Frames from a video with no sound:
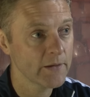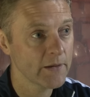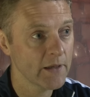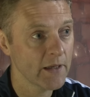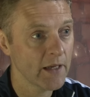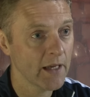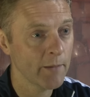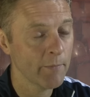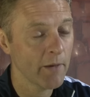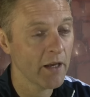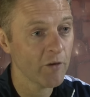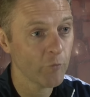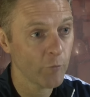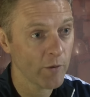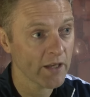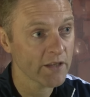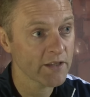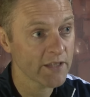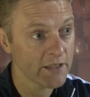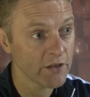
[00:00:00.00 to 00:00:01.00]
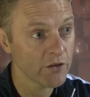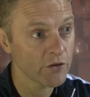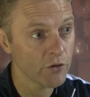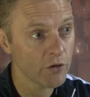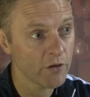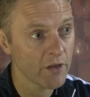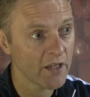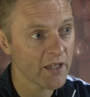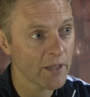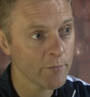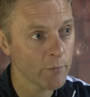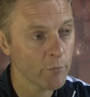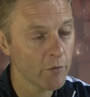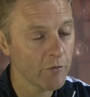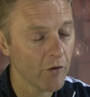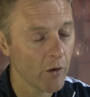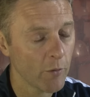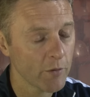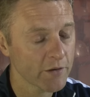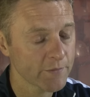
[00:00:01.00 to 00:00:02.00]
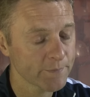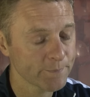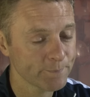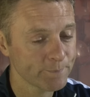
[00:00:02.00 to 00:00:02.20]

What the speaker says: And if we continue to do that, then we'll move forward.